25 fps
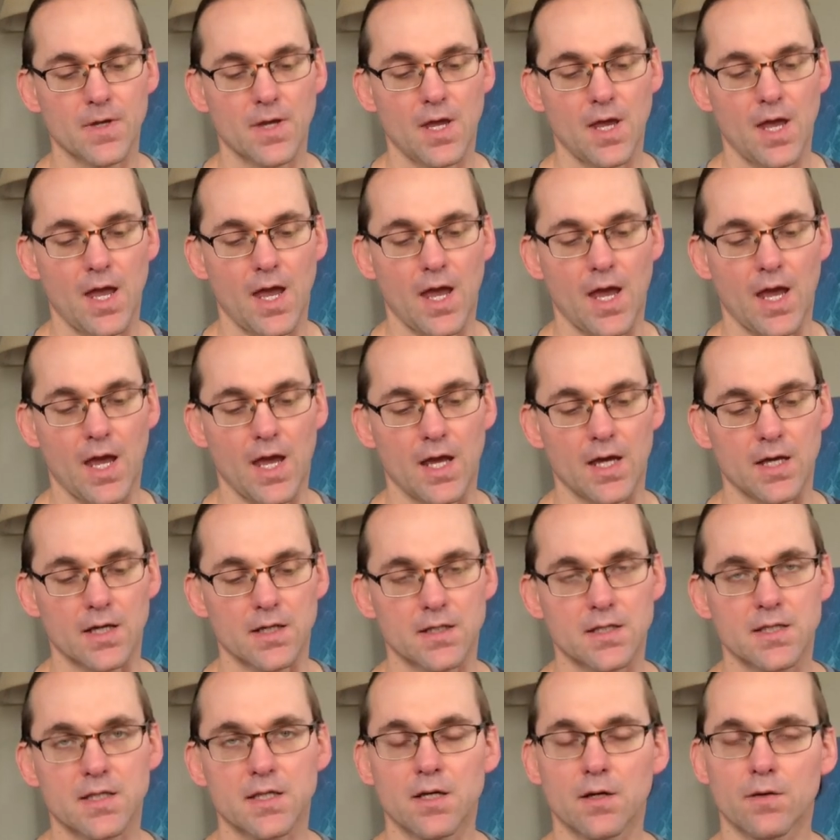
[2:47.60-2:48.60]
a
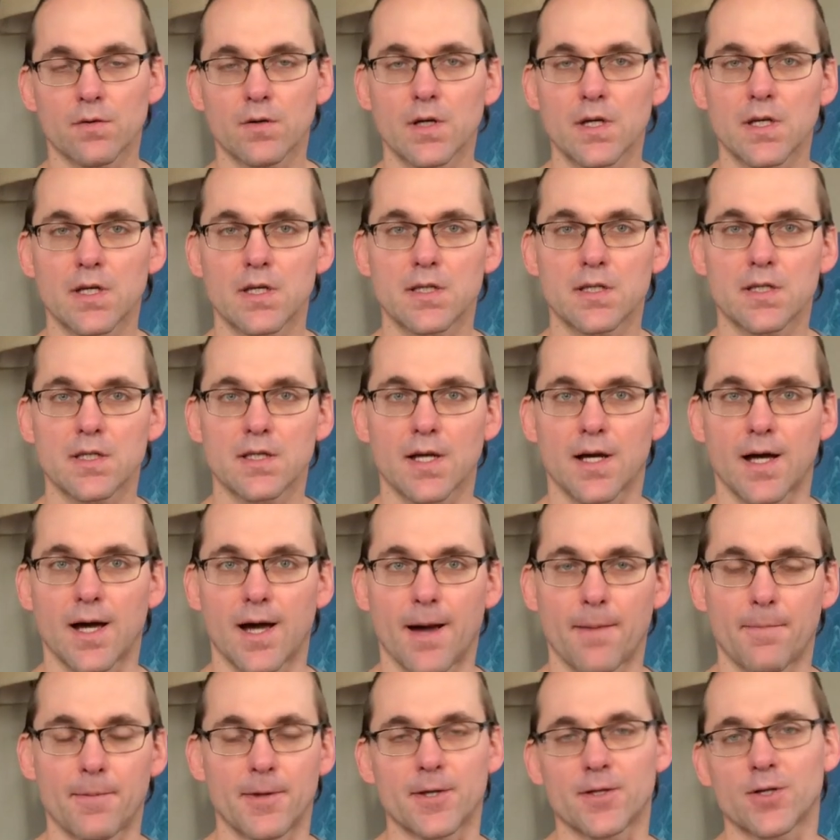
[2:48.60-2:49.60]
series.
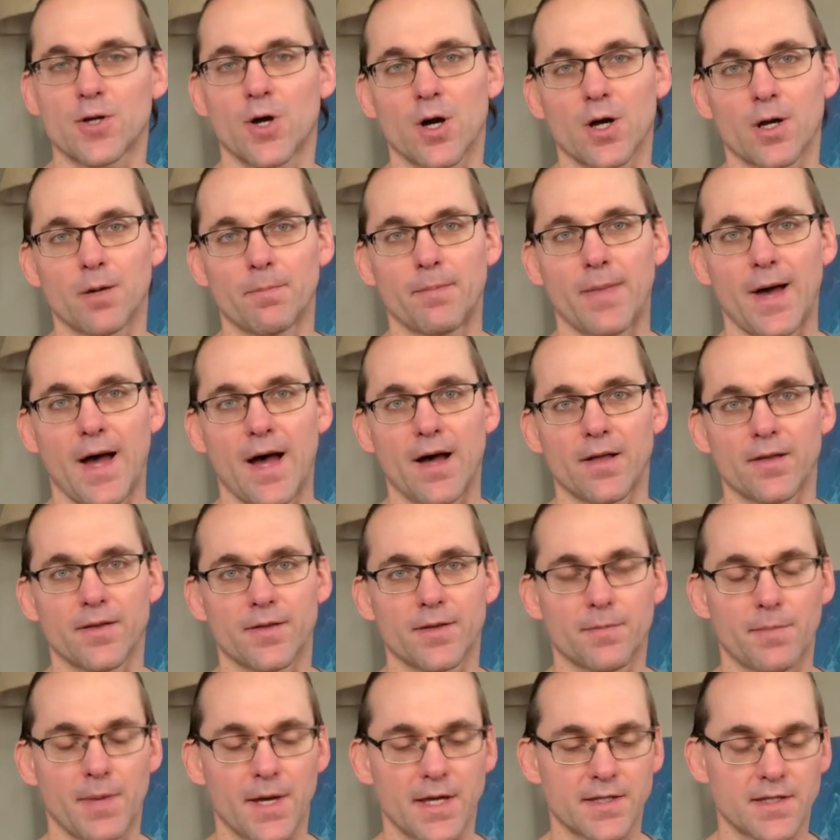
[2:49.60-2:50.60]
I'm going to talk about
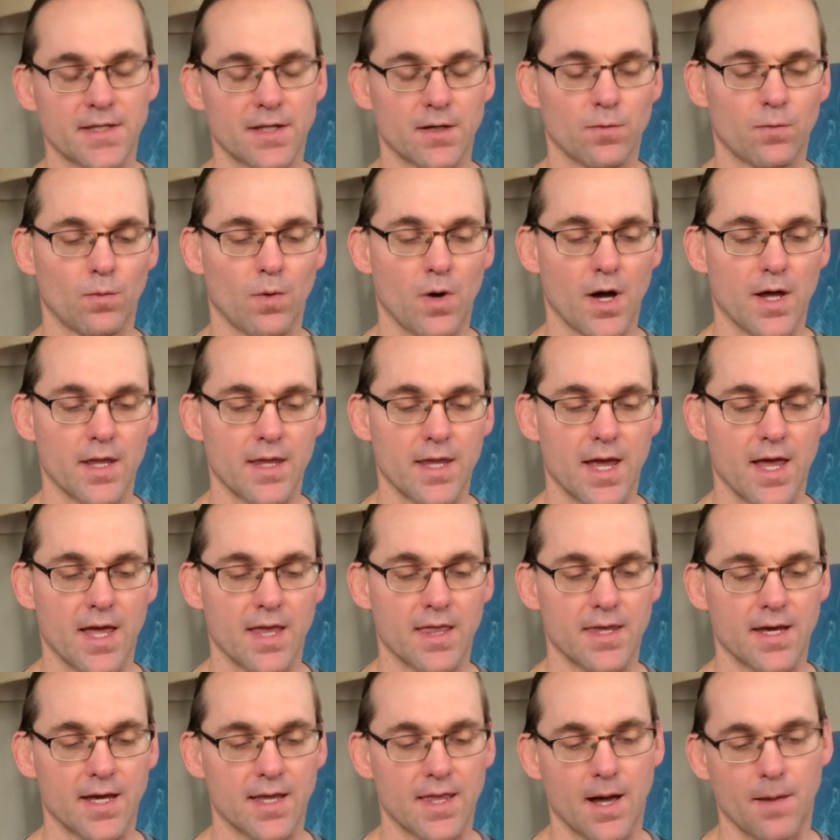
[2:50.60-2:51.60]
the basic one, and
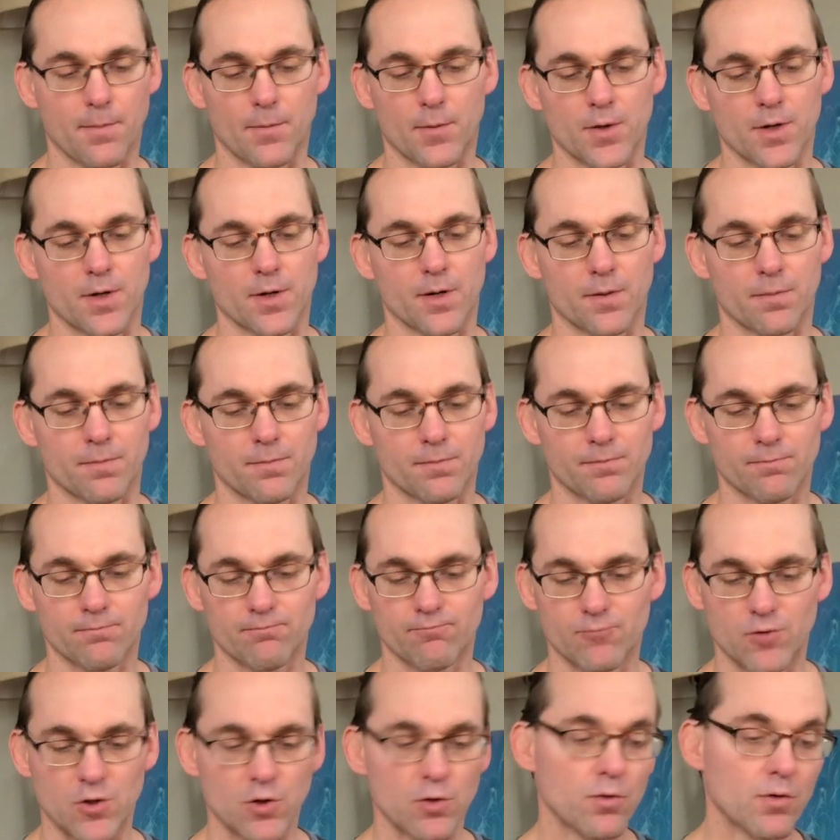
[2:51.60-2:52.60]
then I'm going to
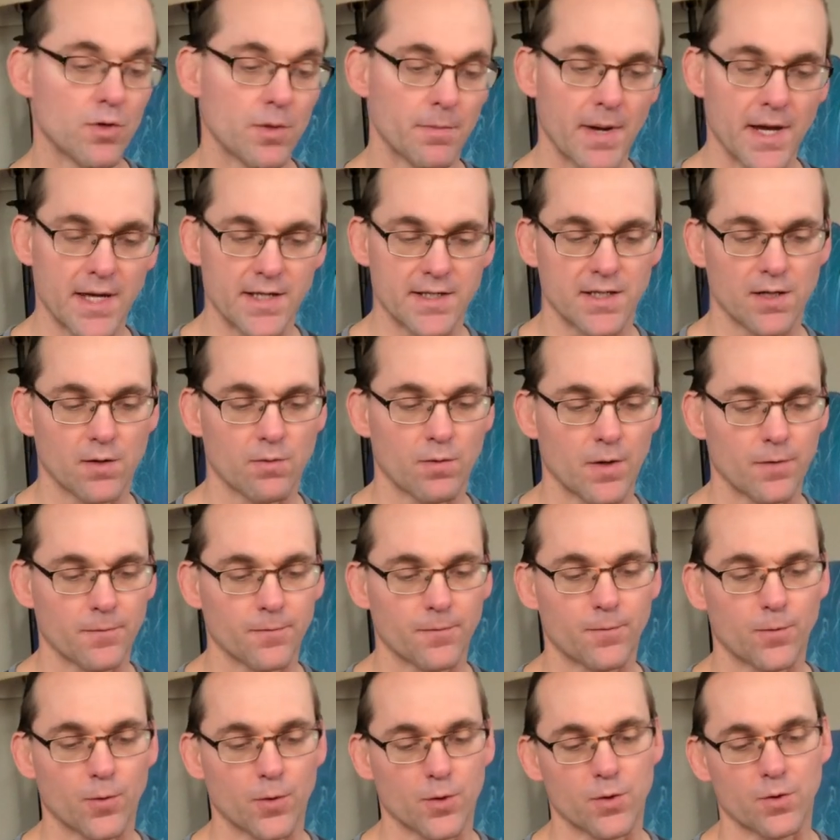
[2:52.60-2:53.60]
do the basic one
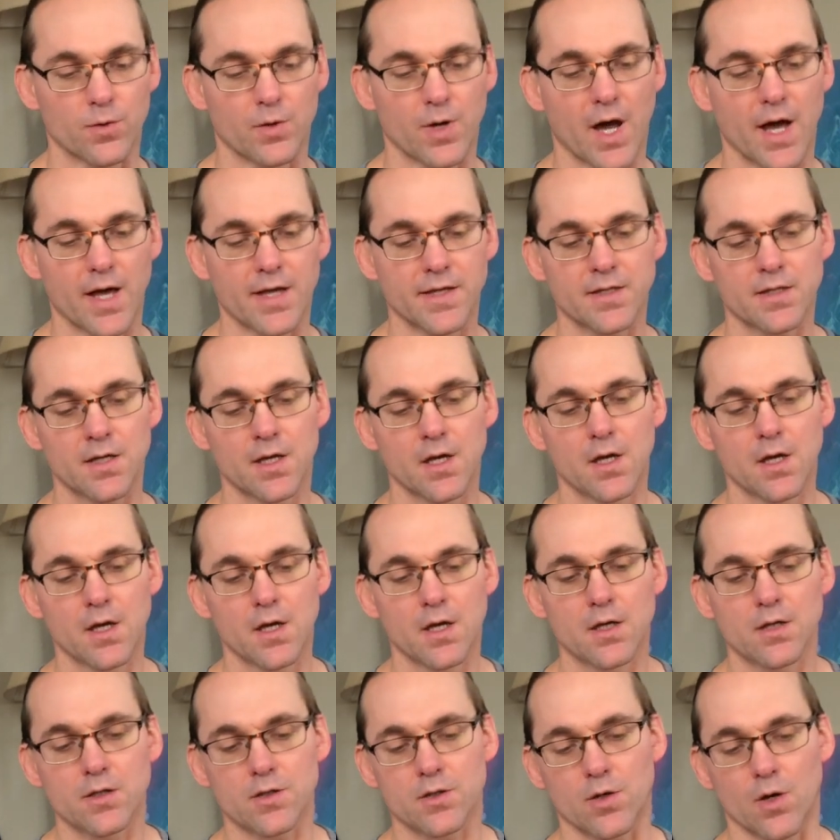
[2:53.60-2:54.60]
for you guys.
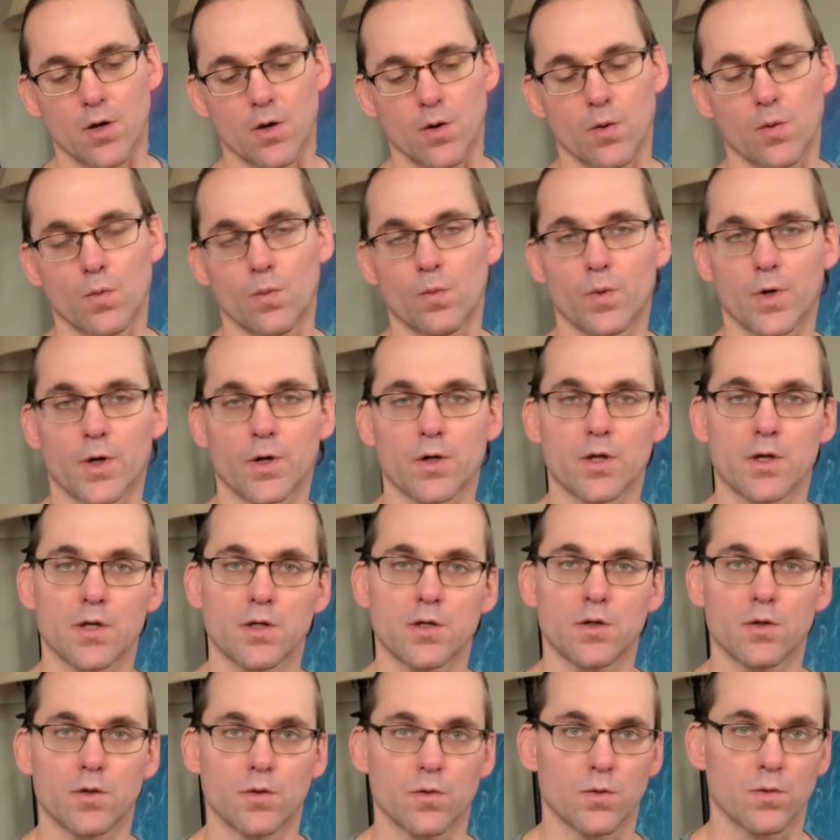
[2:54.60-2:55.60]
So we're going to
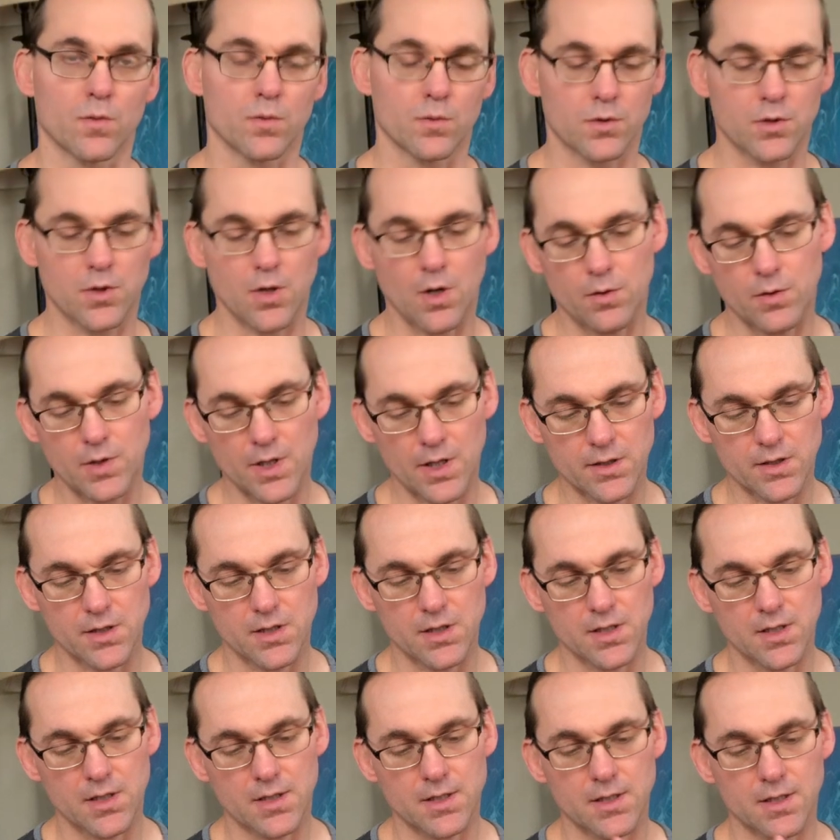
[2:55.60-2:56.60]
do toe
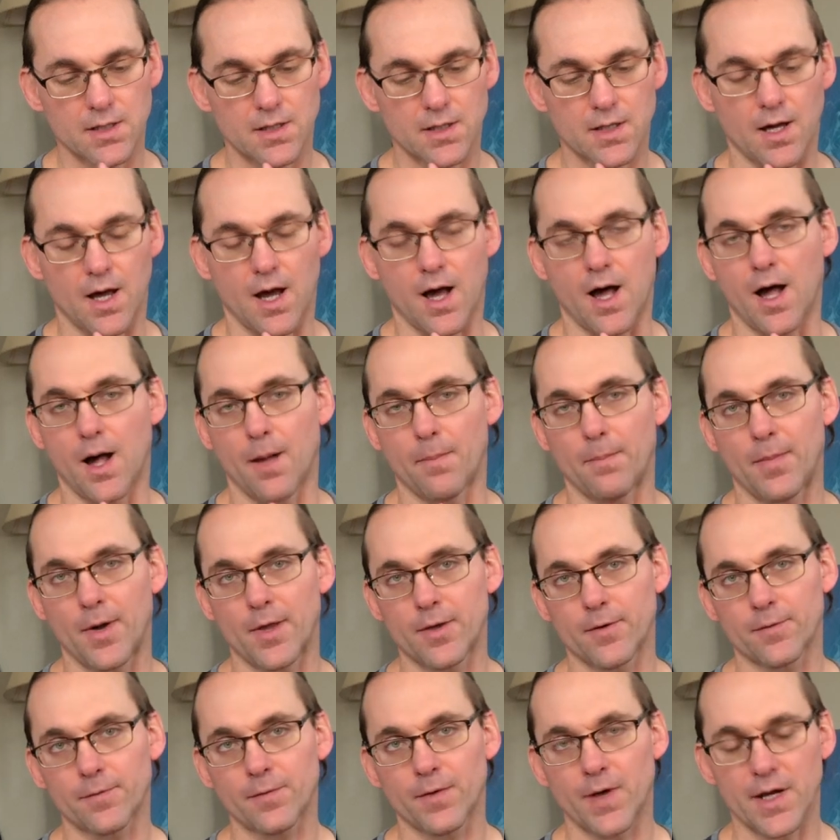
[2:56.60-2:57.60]
touches,
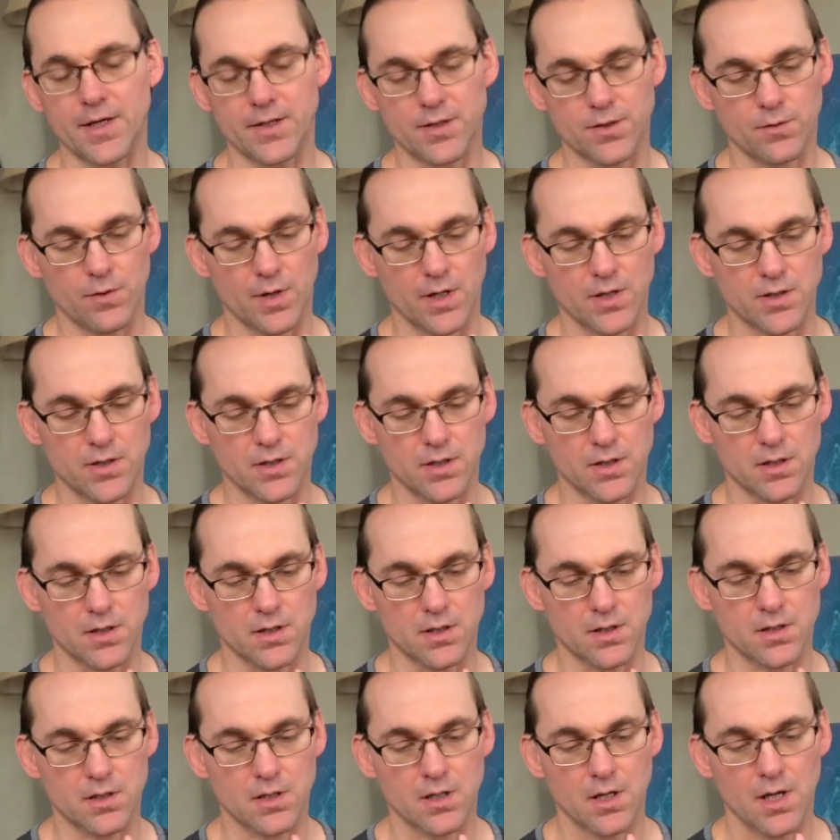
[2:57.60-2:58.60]
butterfly
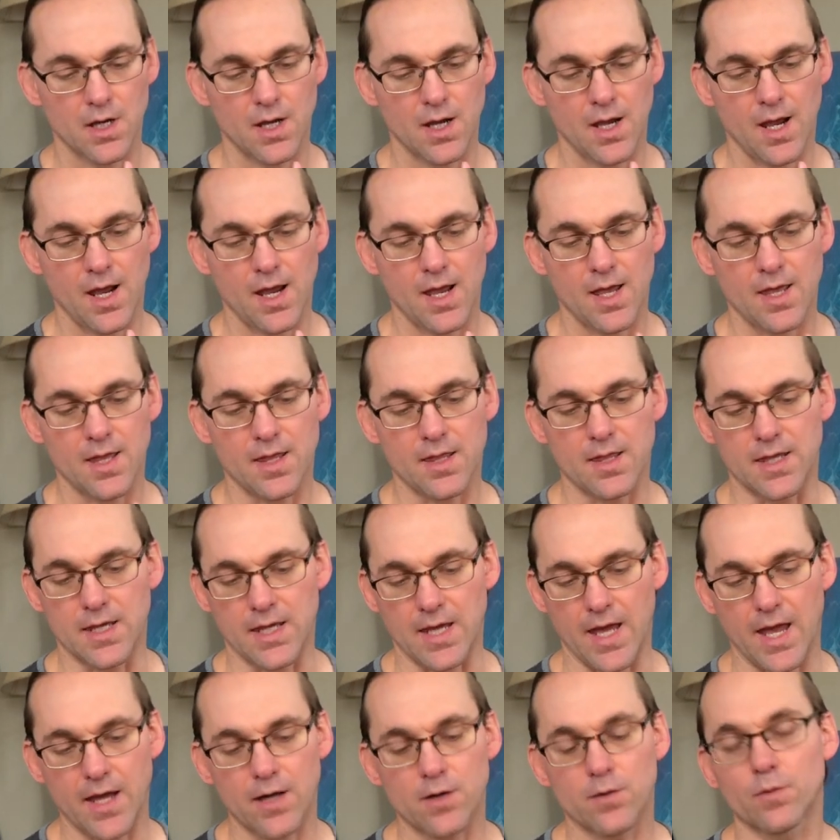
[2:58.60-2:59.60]
stretches, the
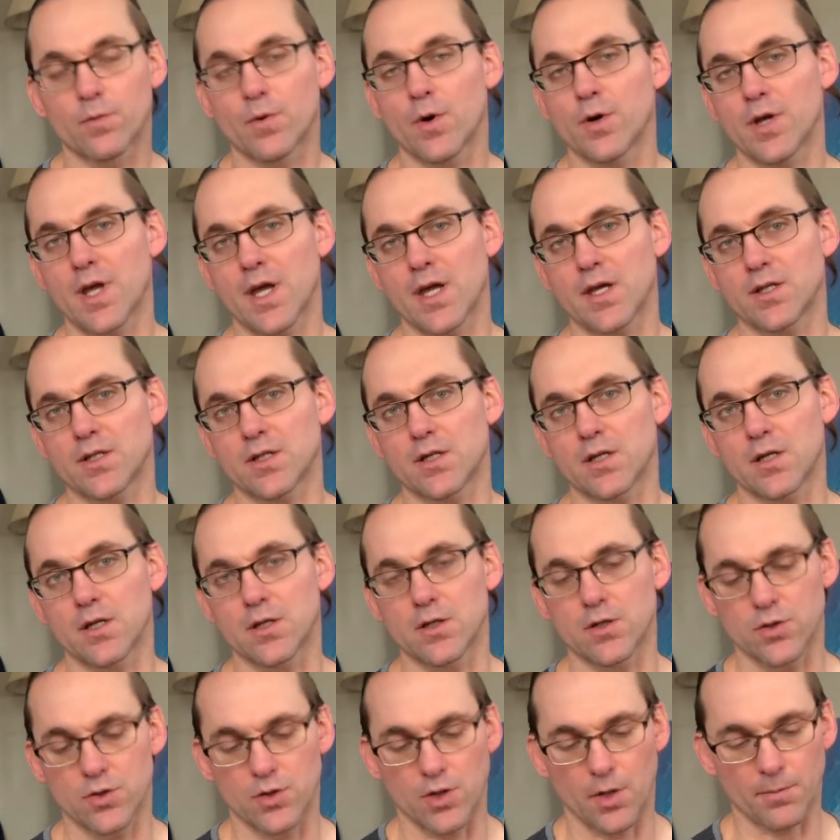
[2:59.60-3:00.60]
ankle rotation,
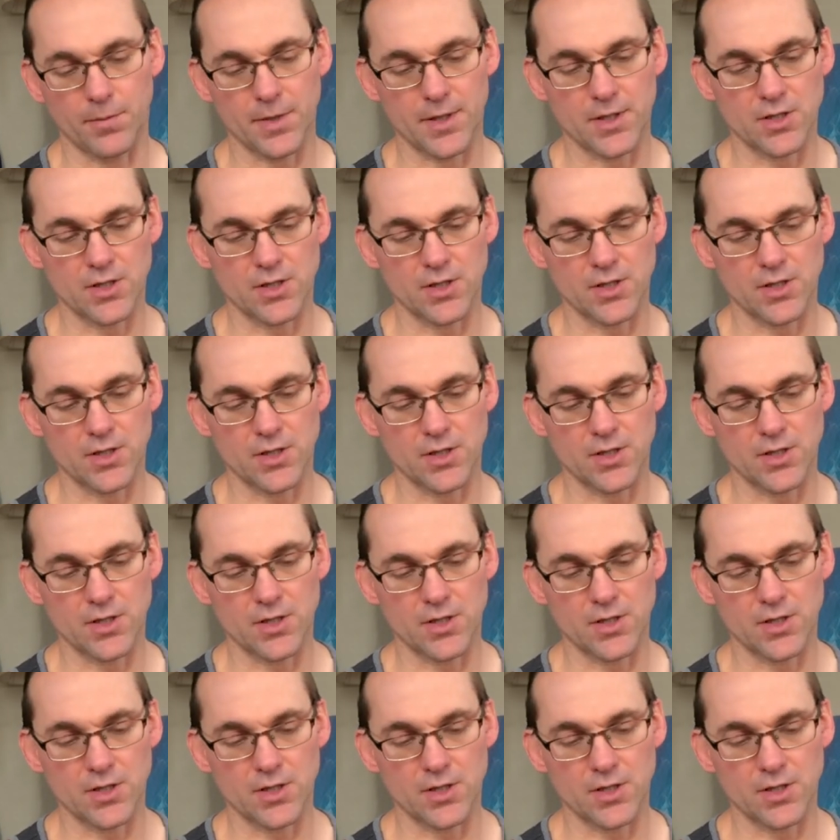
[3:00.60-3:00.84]
jumping